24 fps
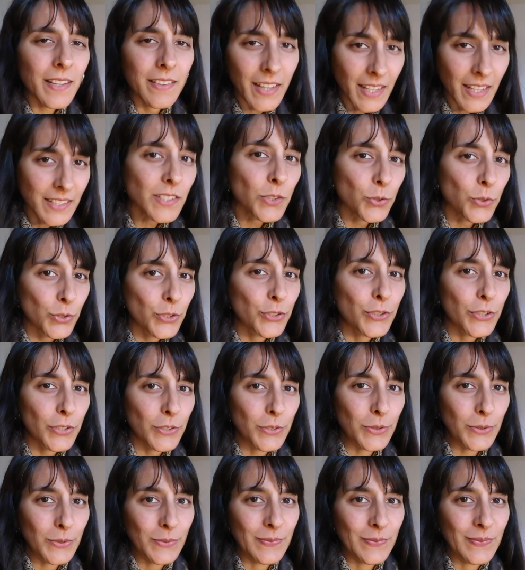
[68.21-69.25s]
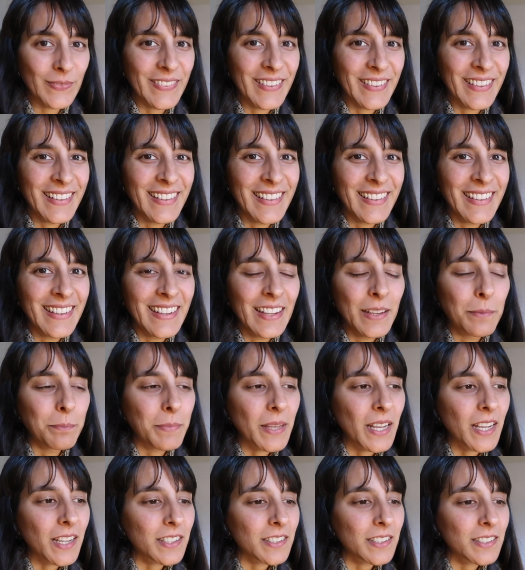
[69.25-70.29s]
That's good too,
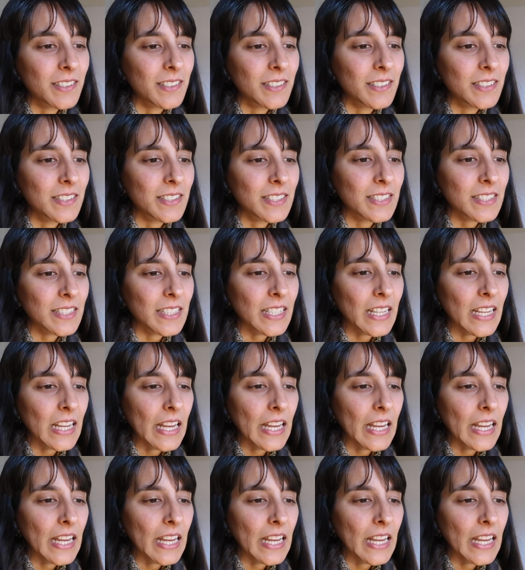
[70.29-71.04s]
because